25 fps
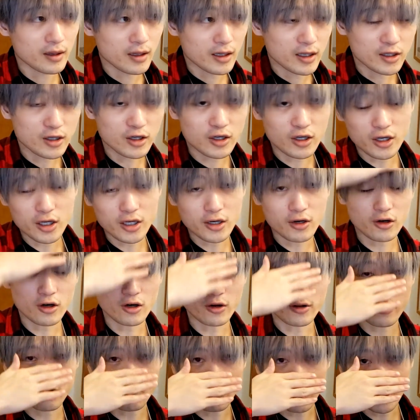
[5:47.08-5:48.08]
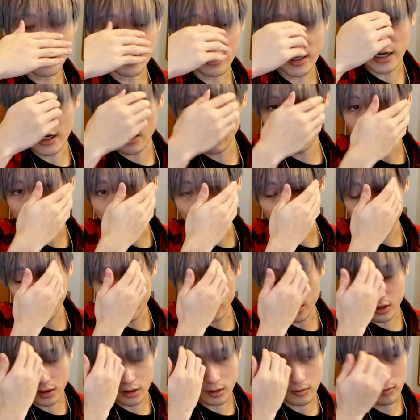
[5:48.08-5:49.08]
either go straight down, or you
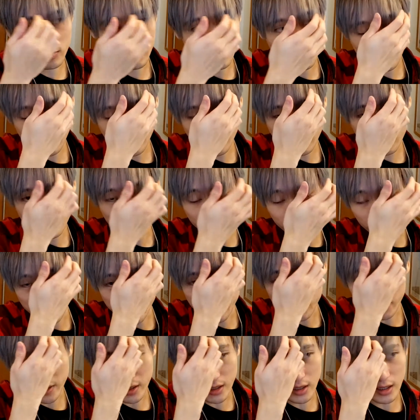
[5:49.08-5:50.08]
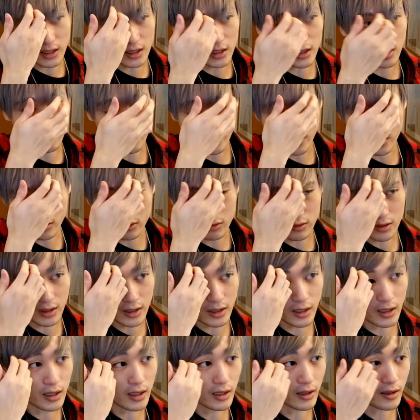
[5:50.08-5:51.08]
could sweep it a little bit to
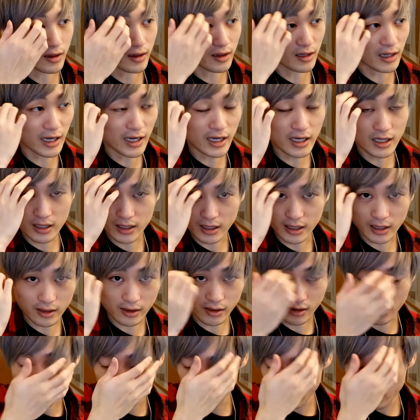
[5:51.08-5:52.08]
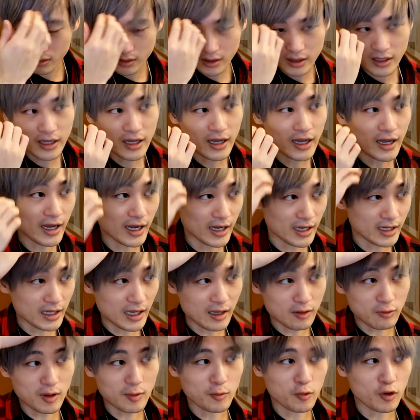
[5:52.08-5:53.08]
the side like so. And
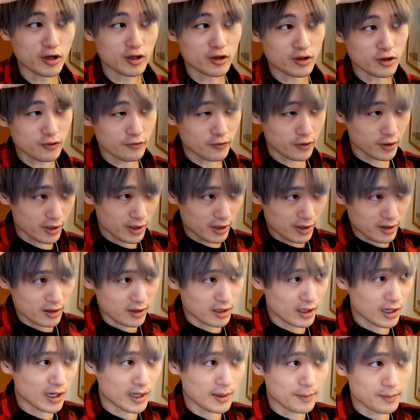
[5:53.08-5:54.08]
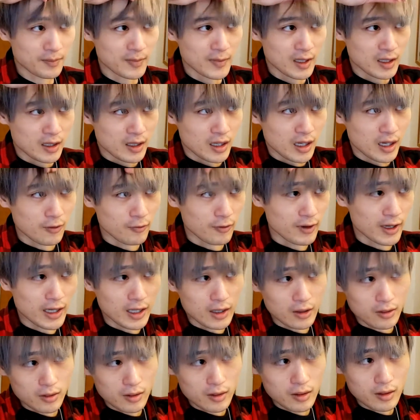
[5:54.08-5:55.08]
that's what I'm going to do for this time
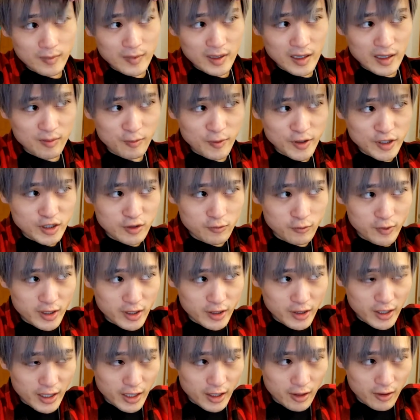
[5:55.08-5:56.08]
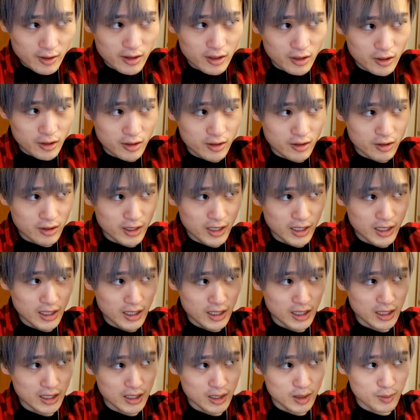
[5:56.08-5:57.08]
around. Especially when your hair starts to get
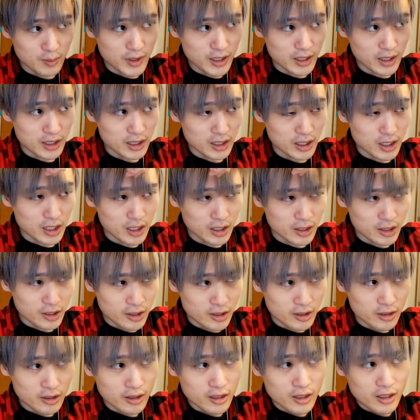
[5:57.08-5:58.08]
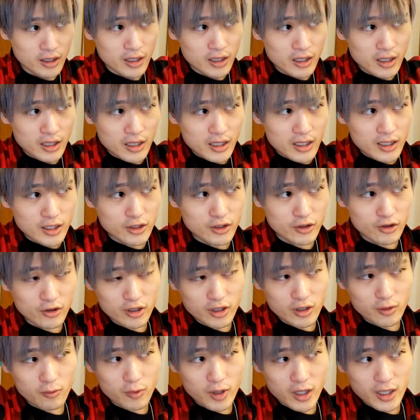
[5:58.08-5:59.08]
a little bit longer, you're going
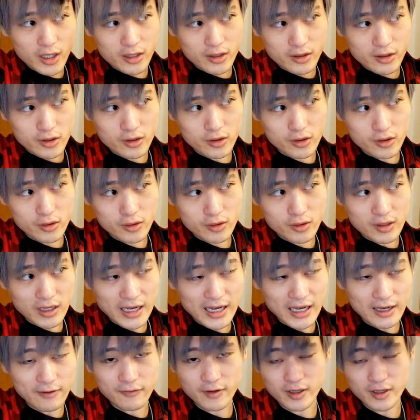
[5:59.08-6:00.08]
to want to have